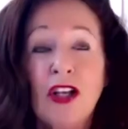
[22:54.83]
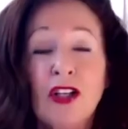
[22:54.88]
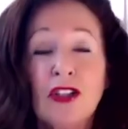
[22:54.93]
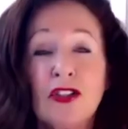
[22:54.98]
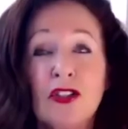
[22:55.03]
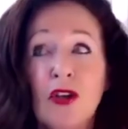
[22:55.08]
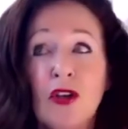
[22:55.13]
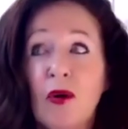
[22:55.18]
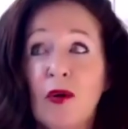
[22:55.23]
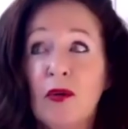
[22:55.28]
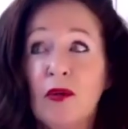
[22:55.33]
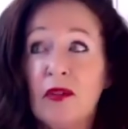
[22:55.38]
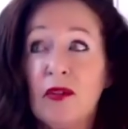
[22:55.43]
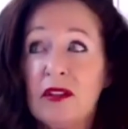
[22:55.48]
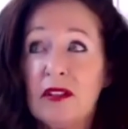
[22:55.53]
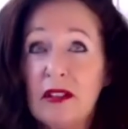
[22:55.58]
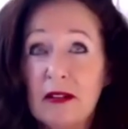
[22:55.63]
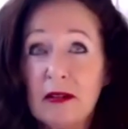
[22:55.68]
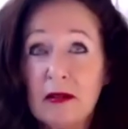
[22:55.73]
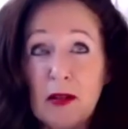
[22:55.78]

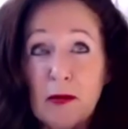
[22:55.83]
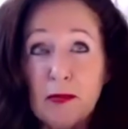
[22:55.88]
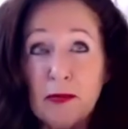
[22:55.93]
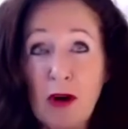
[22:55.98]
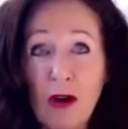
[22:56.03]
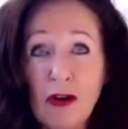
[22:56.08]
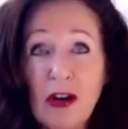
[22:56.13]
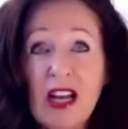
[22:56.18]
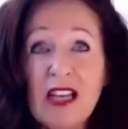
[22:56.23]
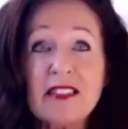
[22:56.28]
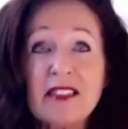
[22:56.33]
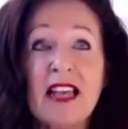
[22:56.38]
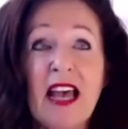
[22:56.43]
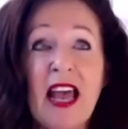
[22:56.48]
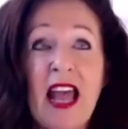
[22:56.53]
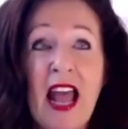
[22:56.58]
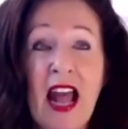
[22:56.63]
So the products are